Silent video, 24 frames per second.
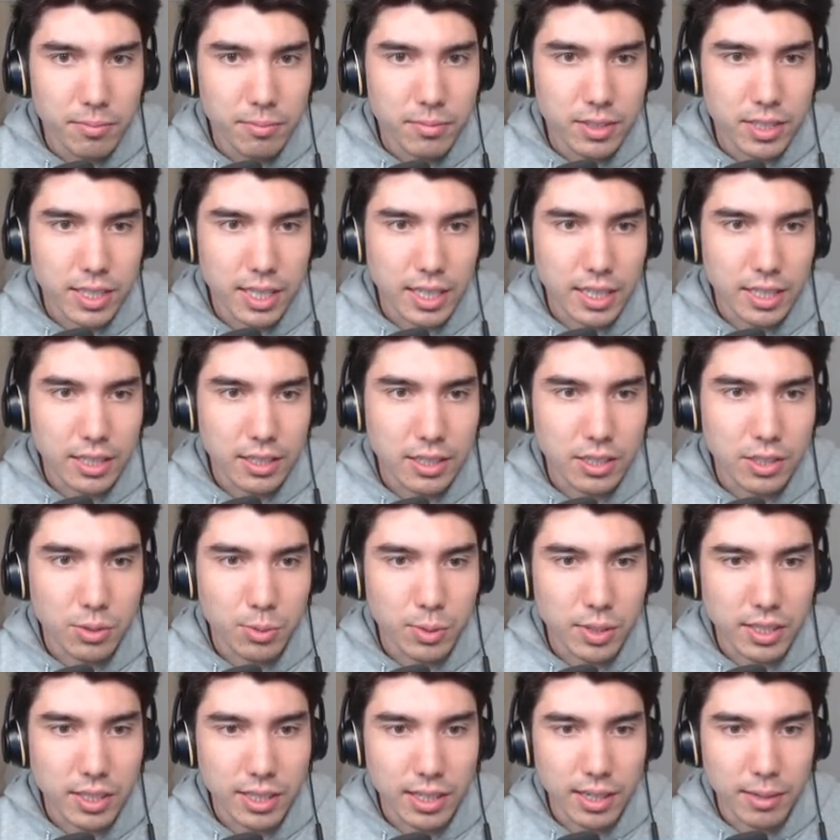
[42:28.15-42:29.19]
Taking his
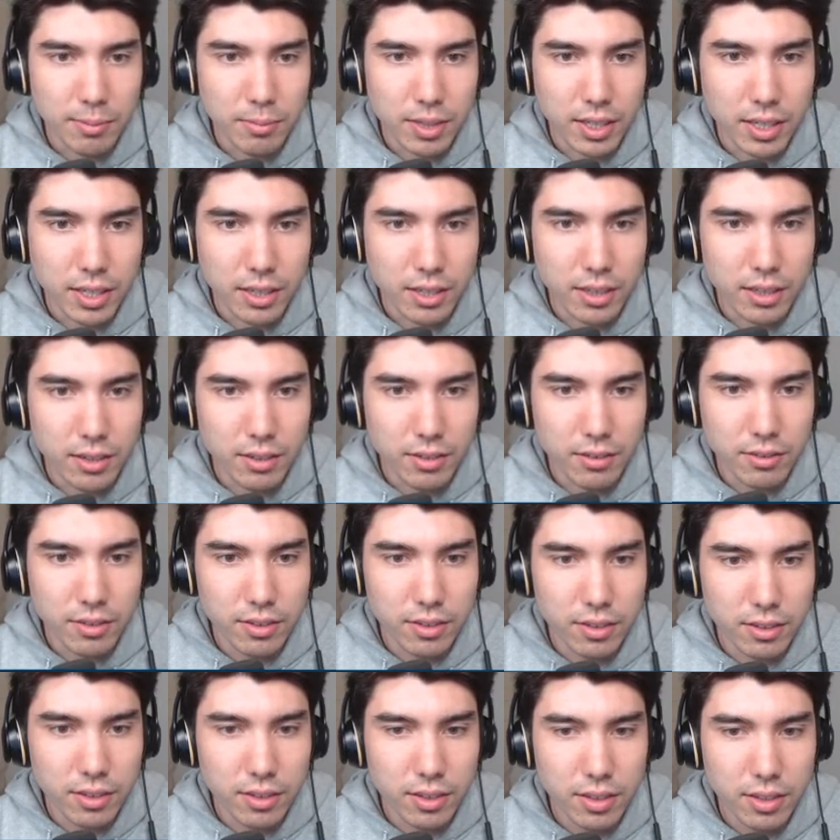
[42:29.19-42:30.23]
sweet time there.
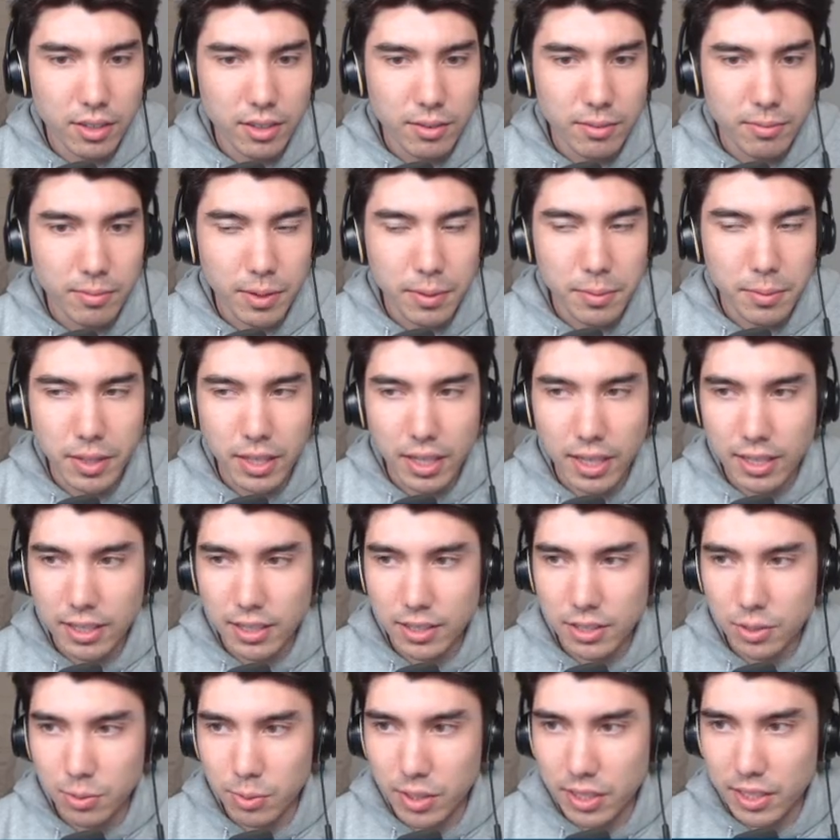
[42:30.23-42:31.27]
Maybe not
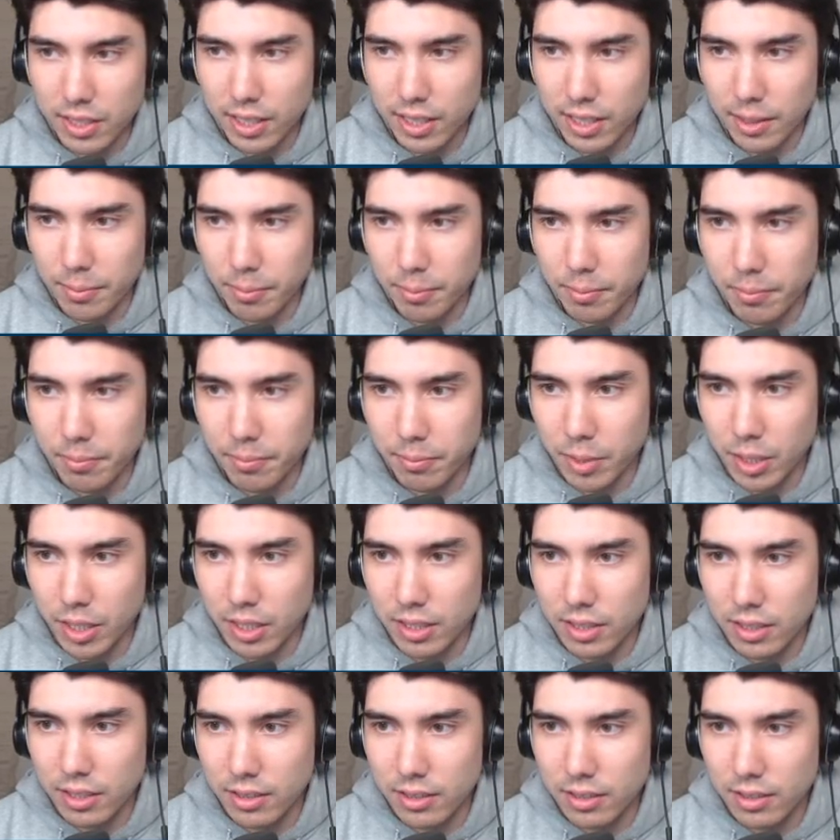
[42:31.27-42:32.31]
his sweet time, but
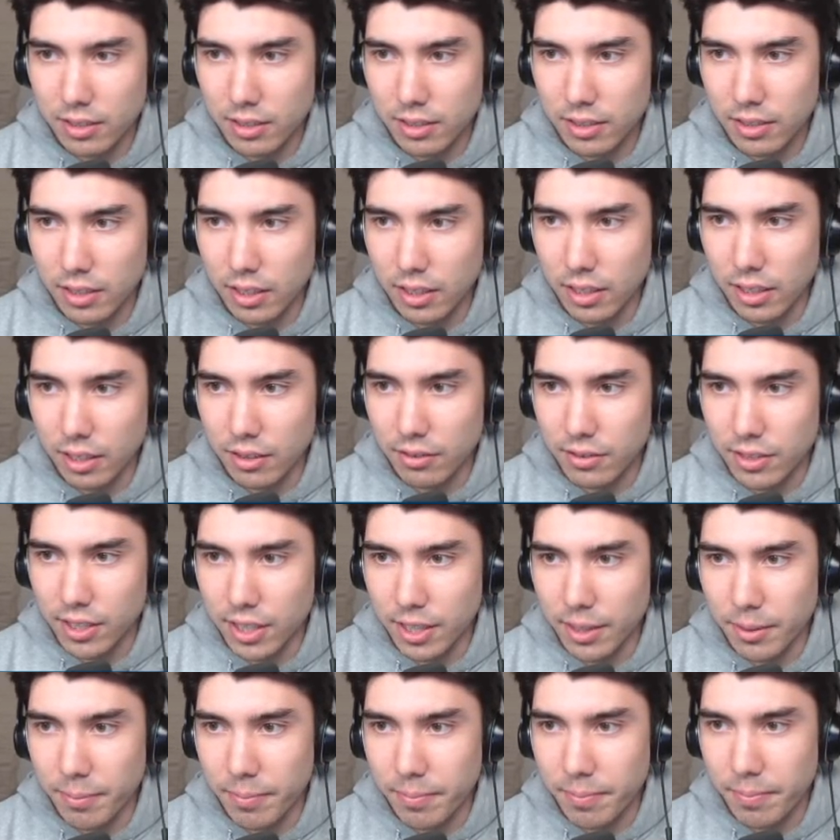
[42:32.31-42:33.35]
enough
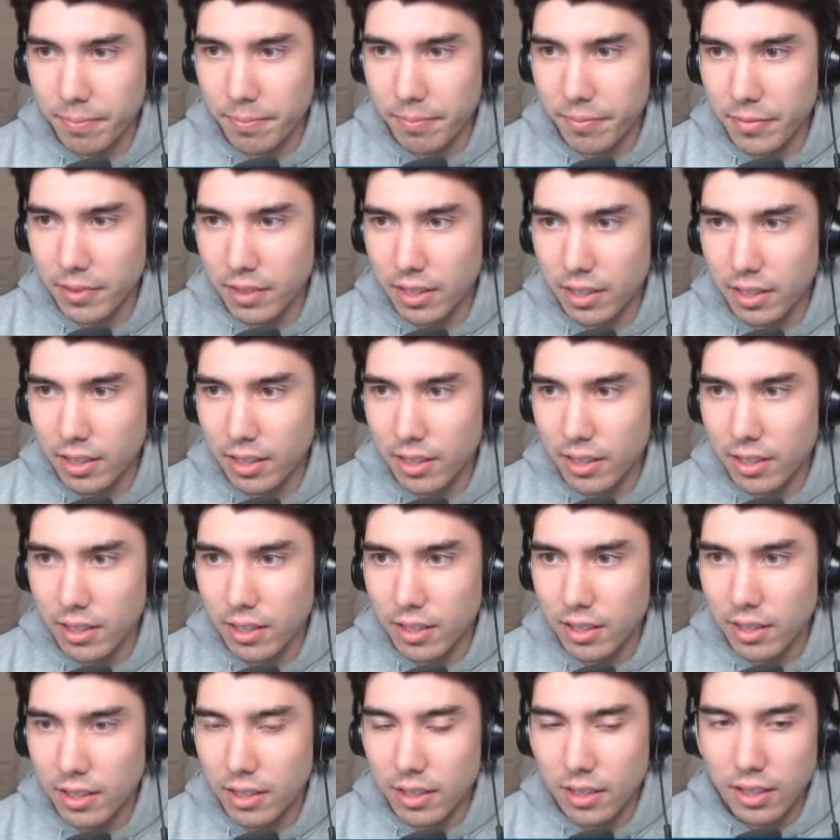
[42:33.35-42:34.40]
time.
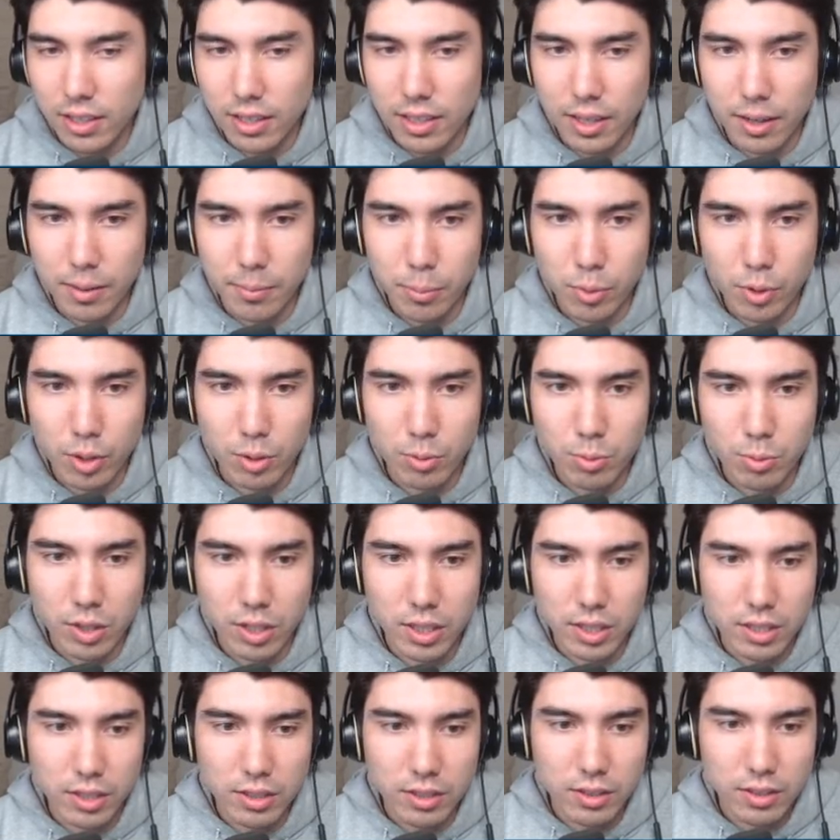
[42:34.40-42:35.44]
Yeah, board
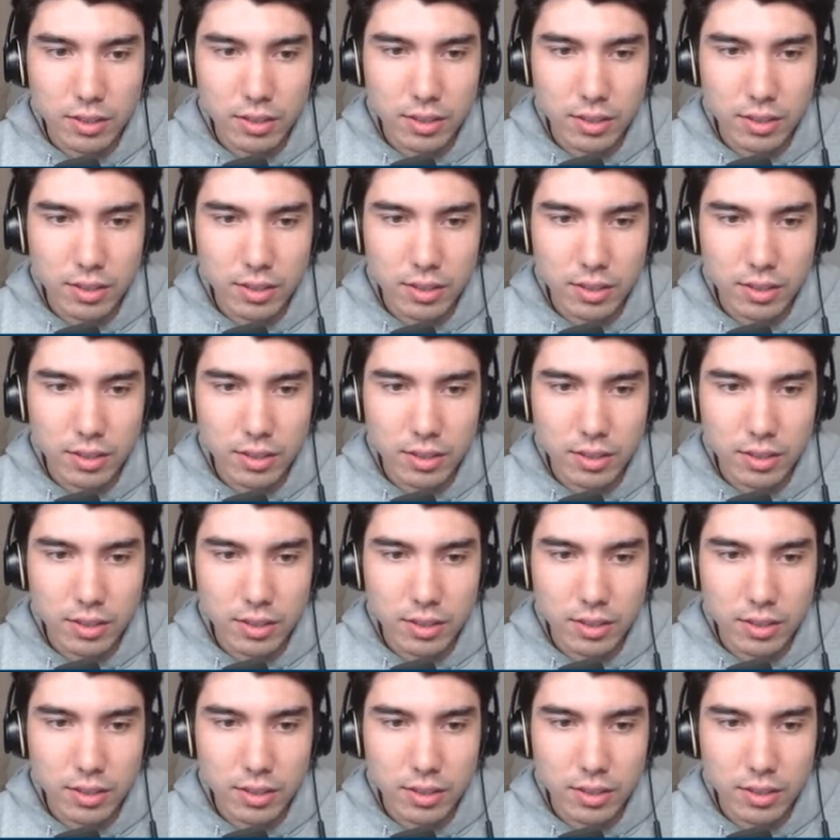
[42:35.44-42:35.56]
1.